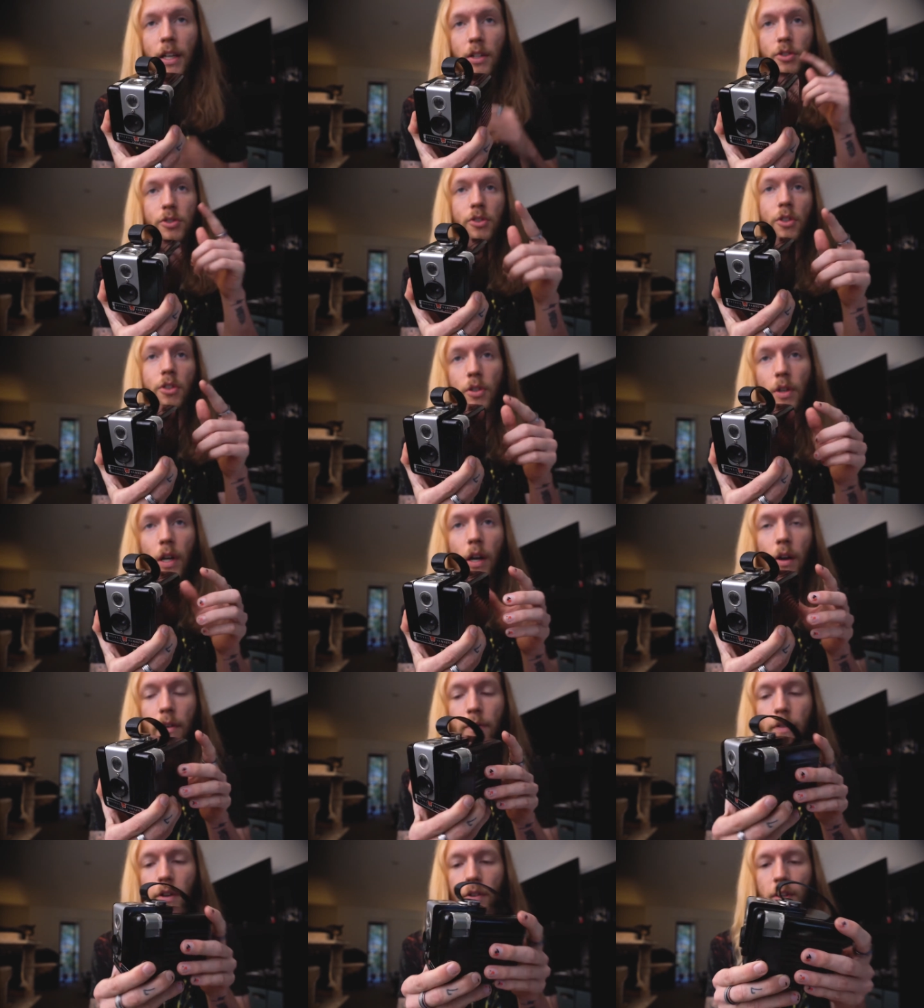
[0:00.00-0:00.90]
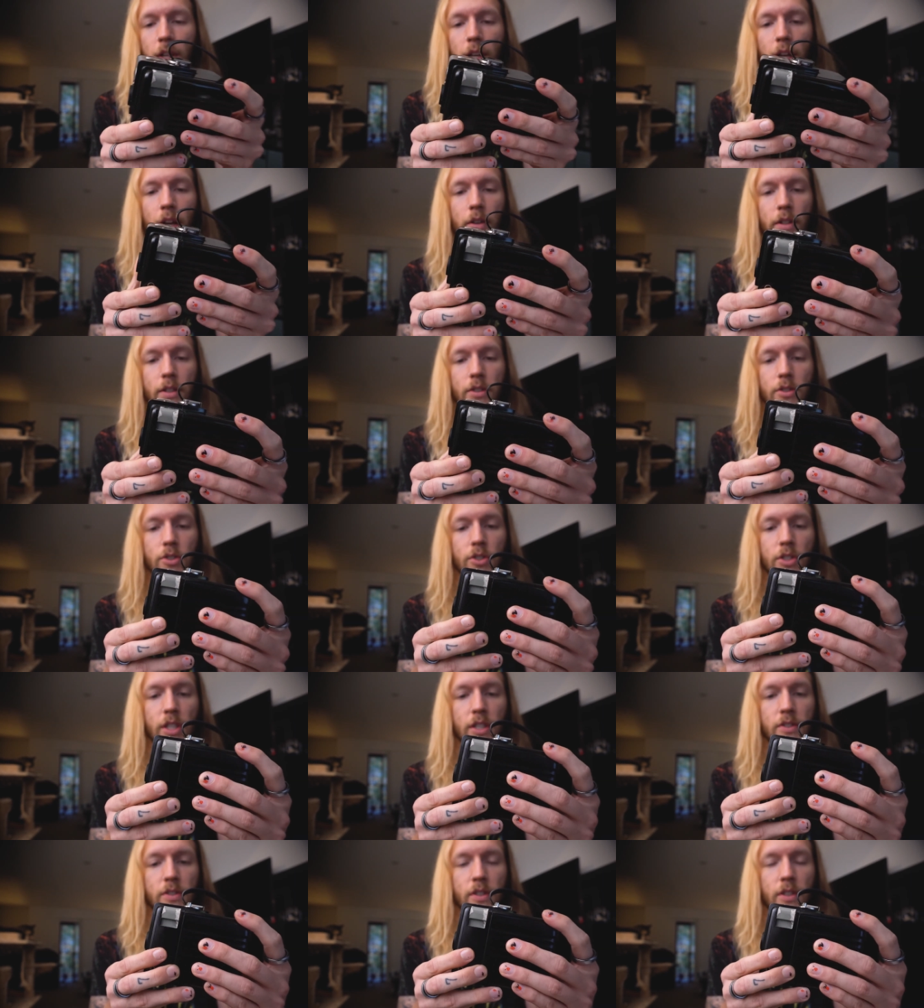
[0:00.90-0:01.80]
I'll show you how I found that out in
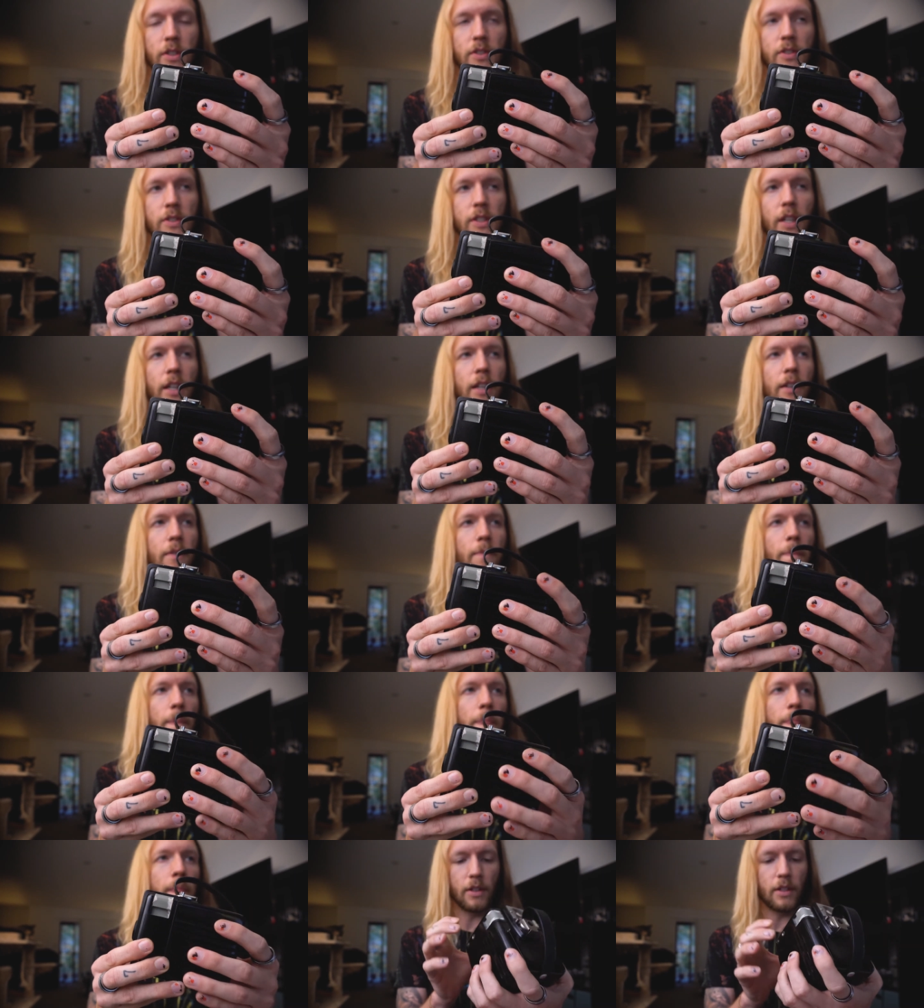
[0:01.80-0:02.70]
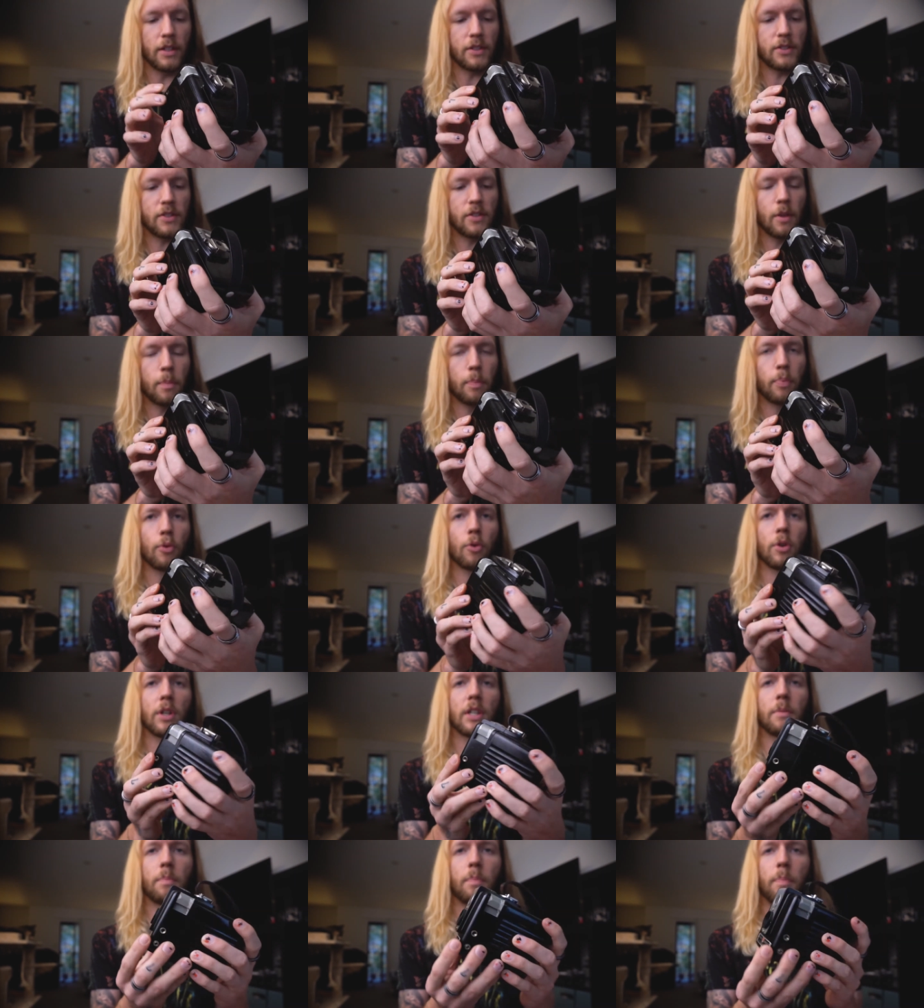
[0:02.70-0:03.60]
just a second. This is a
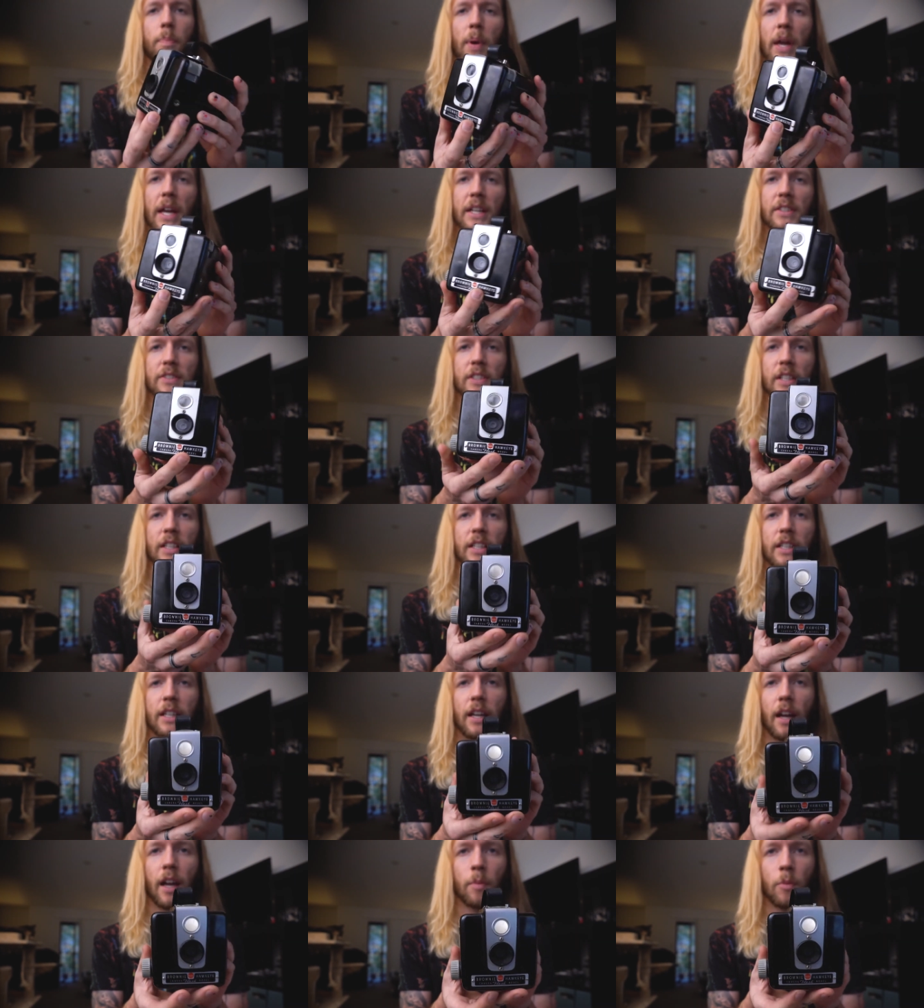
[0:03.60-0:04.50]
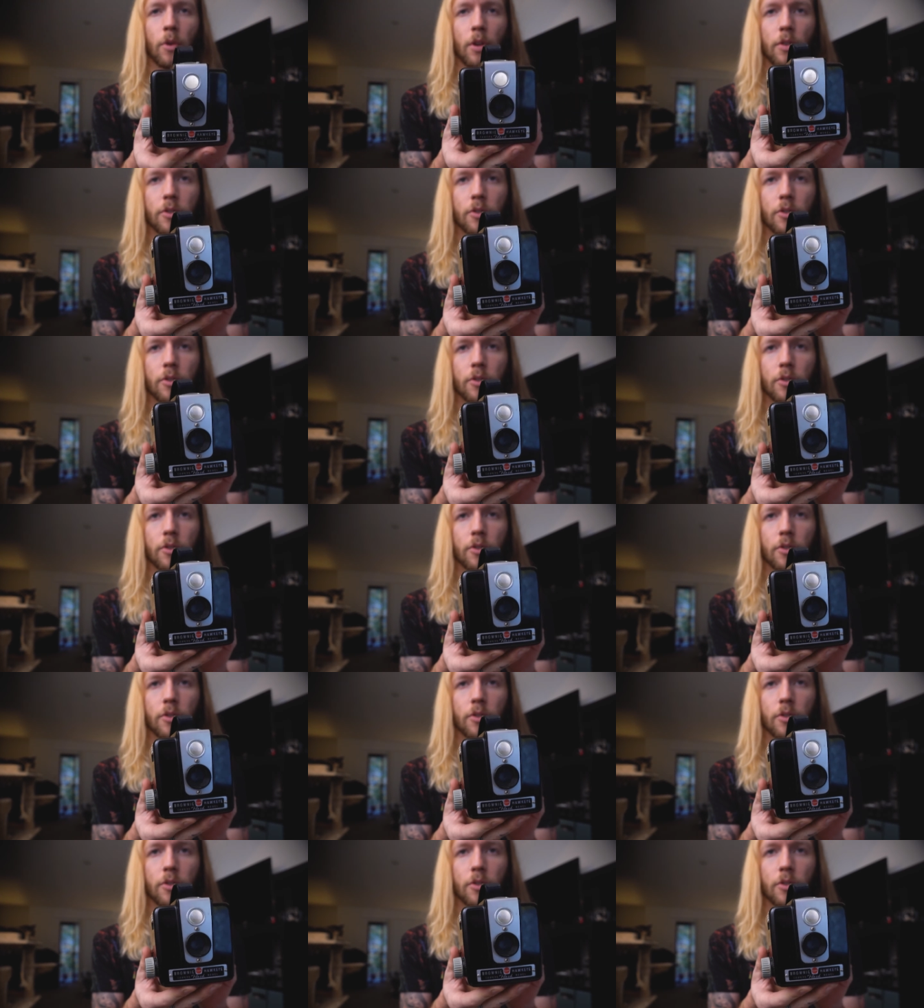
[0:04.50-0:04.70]
pretty basic camera.